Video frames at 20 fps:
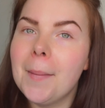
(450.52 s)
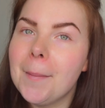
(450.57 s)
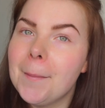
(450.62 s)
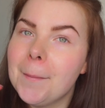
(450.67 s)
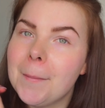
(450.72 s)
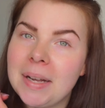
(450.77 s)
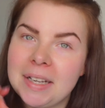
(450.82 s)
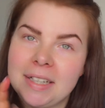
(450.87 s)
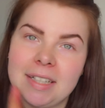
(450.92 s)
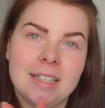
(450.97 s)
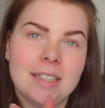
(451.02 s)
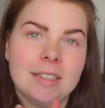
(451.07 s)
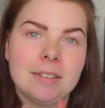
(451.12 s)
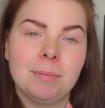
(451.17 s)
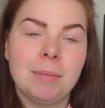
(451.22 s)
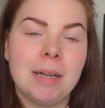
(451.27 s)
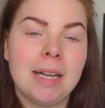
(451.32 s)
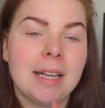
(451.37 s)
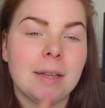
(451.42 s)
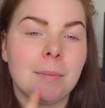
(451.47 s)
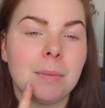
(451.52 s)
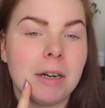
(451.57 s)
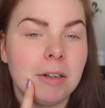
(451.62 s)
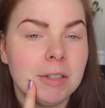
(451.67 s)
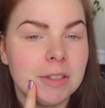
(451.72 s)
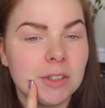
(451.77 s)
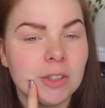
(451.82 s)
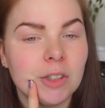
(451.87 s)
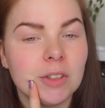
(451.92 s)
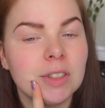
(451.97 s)
my
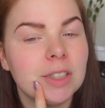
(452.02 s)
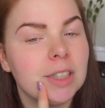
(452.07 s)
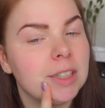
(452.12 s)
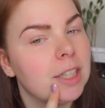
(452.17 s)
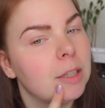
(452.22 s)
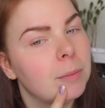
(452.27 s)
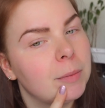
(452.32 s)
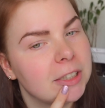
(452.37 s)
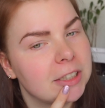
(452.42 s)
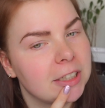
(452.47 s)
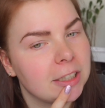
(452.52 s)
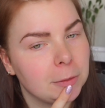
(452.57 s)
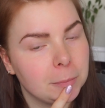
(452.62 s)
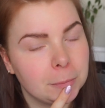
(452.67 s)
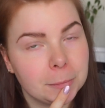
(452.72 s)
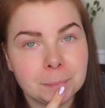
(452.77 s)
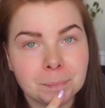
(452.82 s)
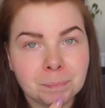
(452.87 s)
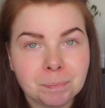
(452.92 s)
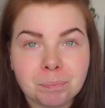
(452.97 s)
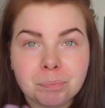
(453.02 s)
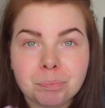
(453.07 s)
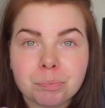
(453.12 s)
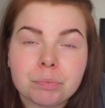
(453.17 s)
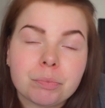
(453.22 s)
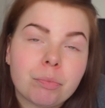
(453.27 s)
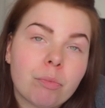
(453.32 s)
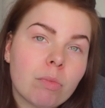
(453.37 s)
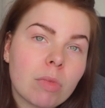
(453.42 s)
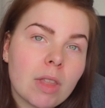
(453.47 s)
brows don't need that much help.
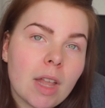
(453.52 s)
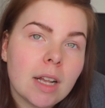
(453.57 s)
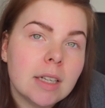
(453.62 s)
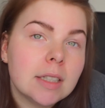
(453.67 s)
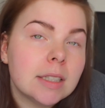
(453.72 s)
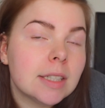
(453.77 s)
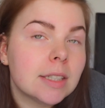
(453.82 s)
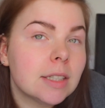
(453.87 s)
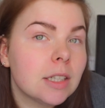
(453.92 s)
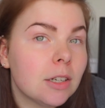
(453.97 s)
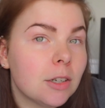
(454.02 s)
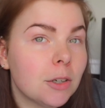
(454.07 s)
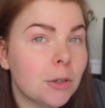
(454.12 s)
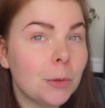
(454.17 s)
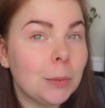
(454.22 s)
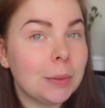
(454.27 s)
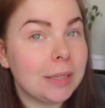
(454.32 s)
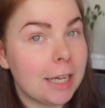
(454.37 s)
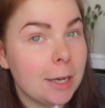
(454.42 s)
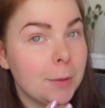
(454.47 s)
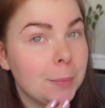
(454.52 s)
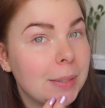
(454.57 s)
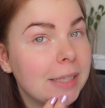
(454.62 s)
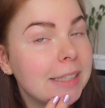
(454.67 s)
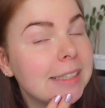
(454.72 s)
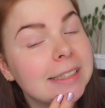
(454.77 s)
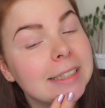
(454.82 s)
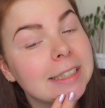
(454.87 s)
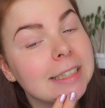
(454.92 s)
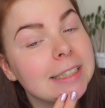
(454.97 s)
So yeah,
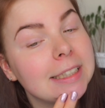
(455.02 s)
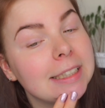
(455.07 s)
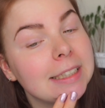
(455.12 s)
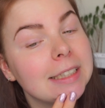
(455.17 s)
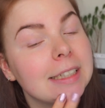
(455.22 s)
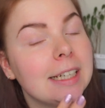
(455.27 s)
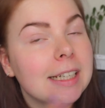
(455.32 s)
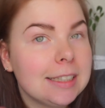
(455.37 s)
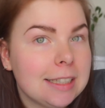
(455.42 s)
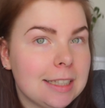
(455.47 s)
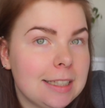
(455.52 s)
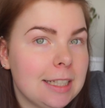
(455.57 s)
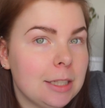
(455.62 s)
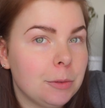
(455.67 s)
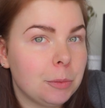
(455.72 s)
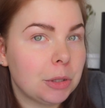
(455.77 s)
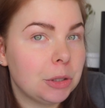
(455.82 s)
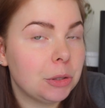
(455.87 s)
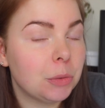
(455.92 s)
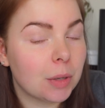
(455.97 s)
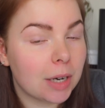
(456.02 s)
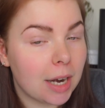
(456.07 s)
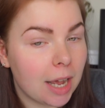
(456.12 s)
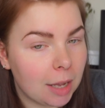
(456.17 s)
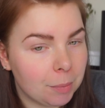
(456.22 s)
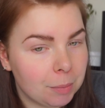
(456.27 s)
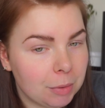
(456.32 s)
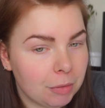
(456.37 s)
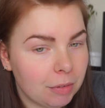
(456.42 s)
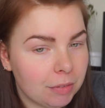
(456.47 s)
basically, as I said, when you are
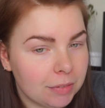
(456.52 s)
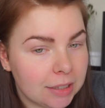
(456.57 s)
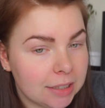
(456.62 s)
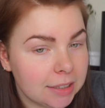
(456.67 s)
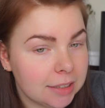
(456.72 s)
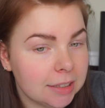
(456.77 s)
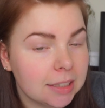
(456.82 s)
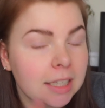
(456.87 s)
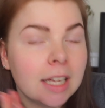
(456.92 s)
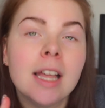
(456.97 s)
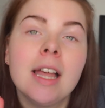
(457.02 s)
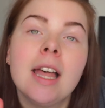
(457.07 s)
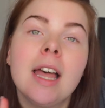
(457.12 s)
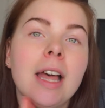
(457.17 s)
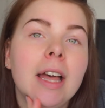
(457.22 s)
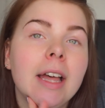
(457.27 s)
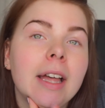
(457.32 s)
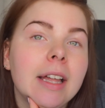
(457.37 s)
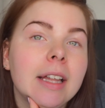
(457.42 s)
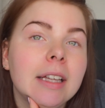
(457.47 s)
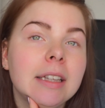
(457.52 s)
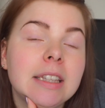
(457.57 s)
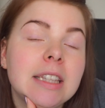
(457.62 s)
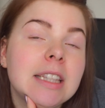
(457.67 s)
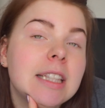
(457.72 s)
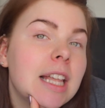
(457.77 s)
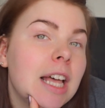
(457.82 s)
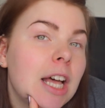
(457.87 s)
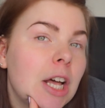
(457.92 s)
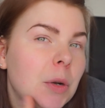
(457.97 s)
happy with this,
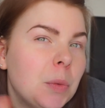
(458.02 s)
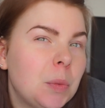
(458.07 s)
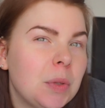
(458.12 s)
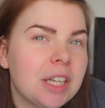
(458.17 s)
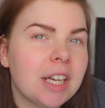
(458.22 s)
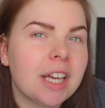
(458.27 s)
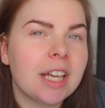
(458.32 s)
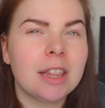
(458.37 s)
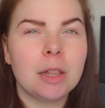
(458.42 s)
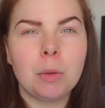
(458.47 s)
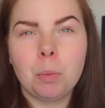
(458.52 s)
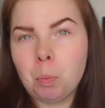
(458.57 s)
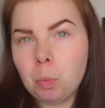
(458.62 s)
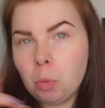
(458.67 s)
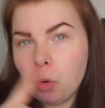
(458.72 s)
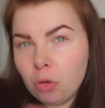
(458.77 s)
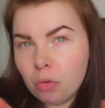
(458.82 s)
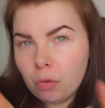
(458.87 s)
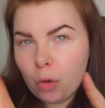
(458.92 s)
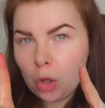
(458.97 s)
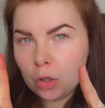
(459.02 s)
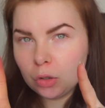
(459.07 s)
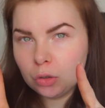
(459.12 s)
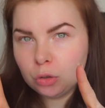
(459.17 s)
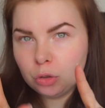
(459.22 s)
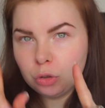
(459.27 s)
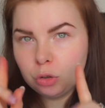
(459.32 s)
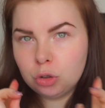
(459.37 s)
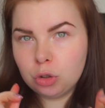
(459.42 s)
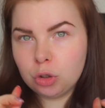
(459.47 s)
now we can move
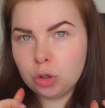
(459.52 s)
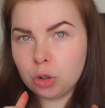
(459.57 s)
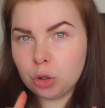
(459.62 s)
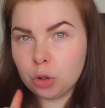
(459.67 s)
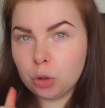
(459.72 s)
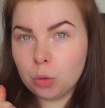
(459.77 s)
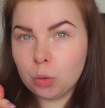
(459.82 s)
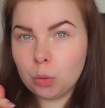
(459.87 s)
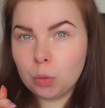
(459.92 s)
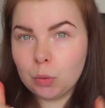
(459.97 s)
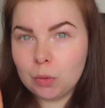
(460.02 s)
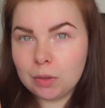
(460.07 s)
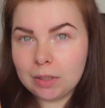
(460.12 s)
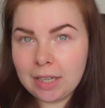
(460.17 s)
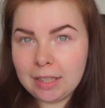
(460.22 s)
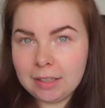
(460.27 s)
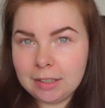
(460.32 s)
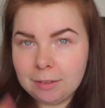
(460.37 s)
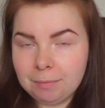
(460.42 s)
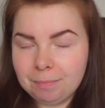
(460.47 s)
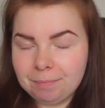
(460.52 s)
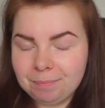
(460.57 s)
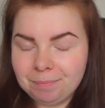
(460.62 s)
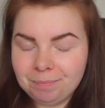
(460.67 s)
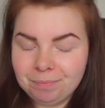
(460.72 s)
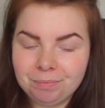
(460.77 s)
on to dye them,